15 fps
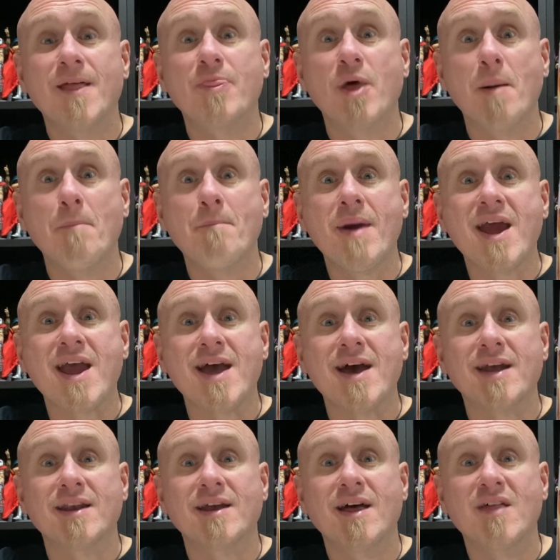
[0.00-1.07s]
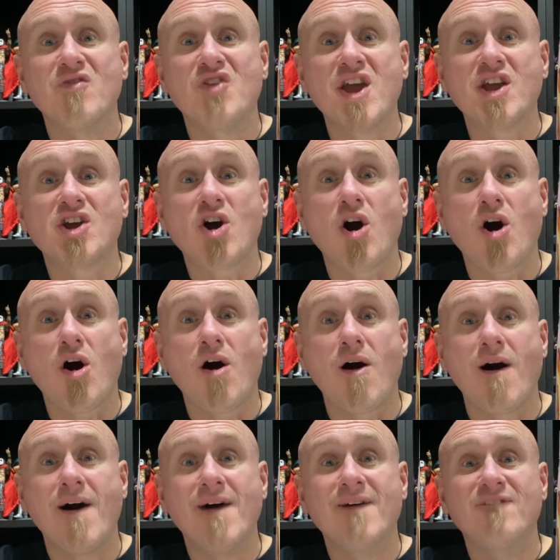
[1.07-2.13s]
the man they
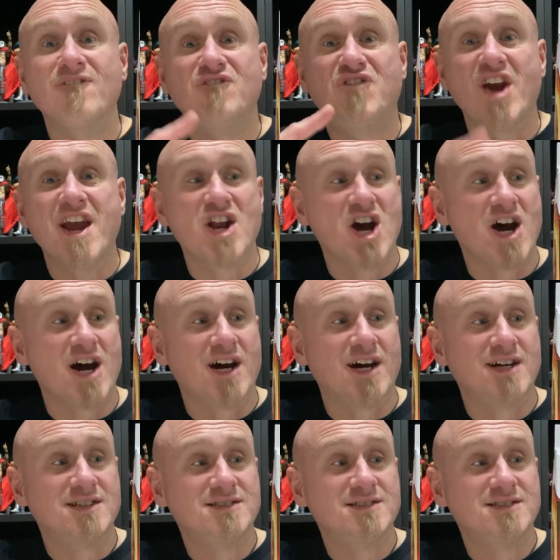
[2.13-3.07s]
call Vader.